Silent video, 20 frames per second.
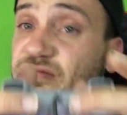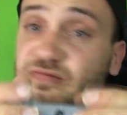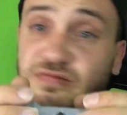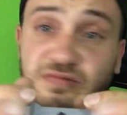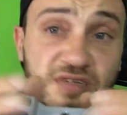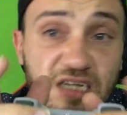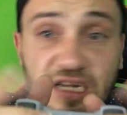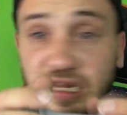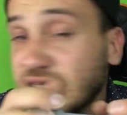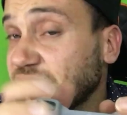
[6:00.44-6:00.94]

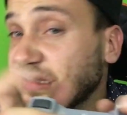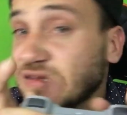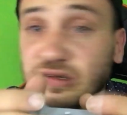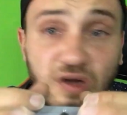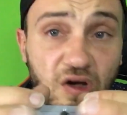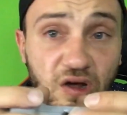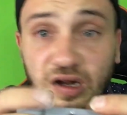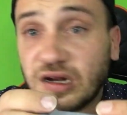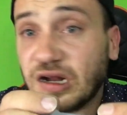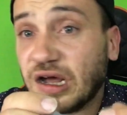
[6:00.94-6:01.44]
Really
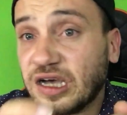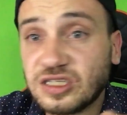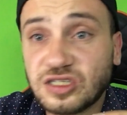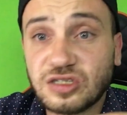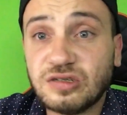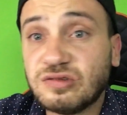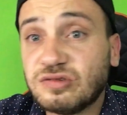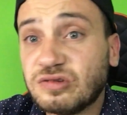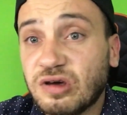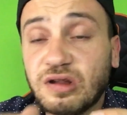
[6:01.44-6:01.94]
not a nice
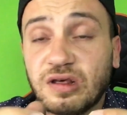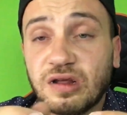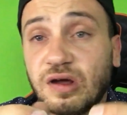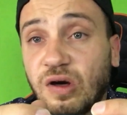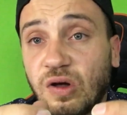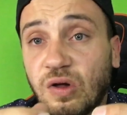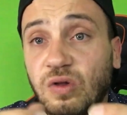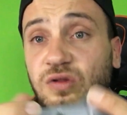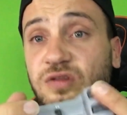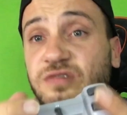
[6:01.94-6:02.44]
controller to
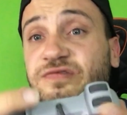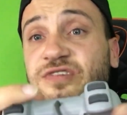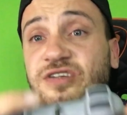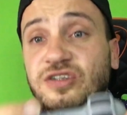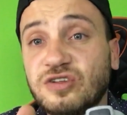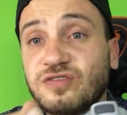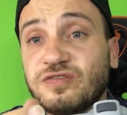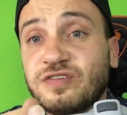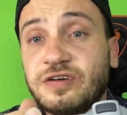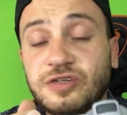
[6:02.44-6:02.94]
hold,
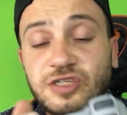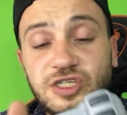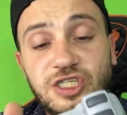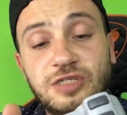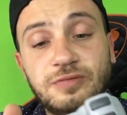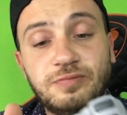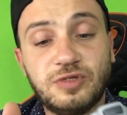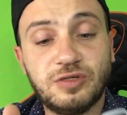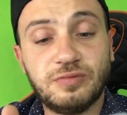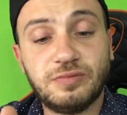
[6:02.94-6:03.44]
feels very
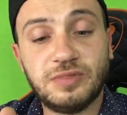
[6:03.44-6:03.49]
cheap to